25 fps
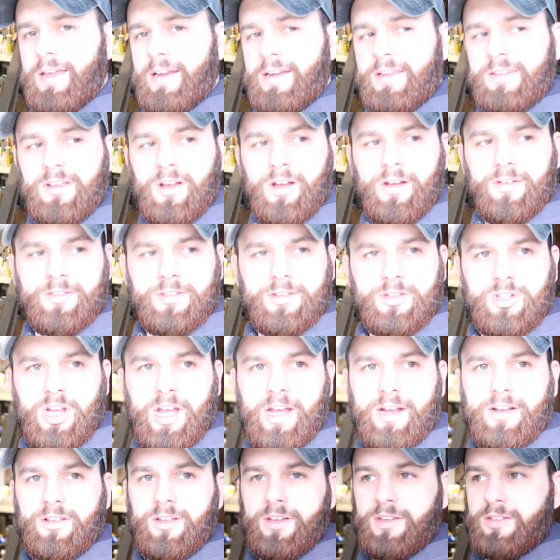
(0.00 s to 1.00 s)
That is off the
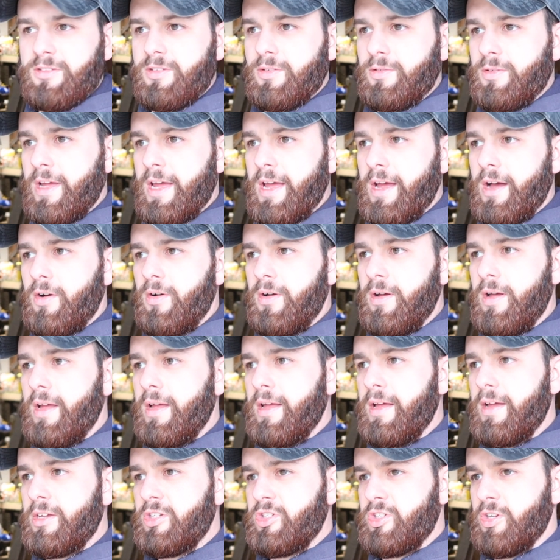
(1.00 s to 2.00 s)
checklist. So now,
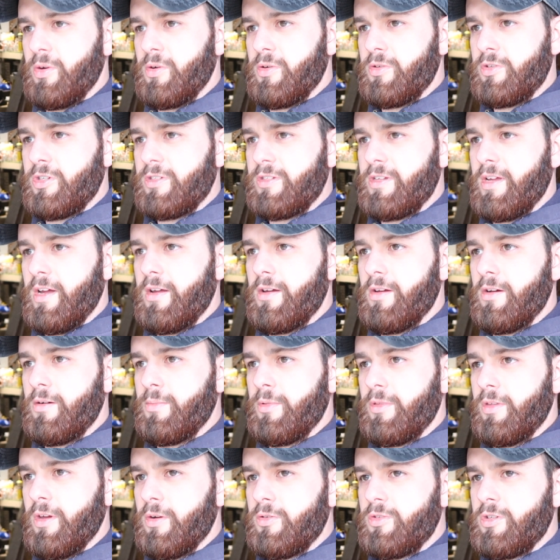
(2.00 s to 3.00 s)
Cheryl just got home
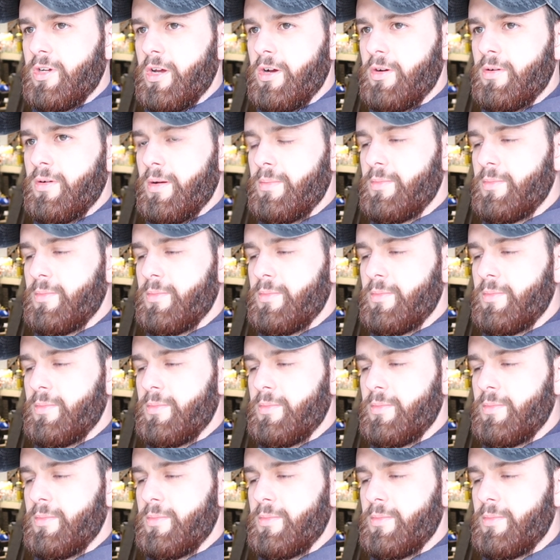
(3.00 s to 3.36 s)
with Ojo.